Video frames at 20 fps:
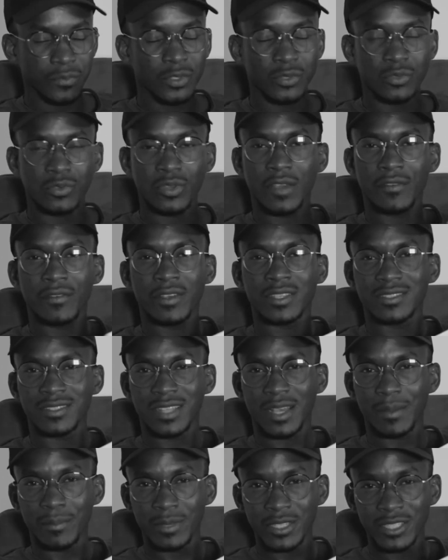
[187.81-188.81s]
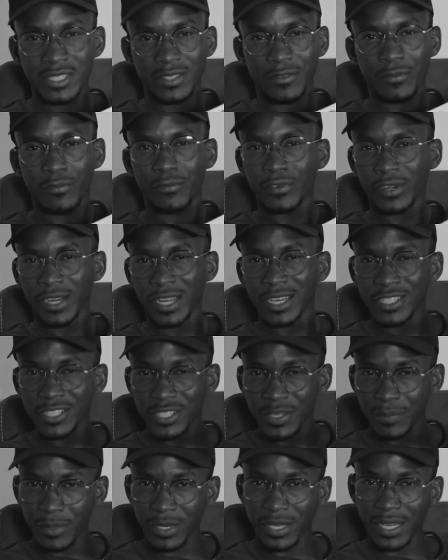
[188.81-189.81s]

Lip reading: You have established friendship in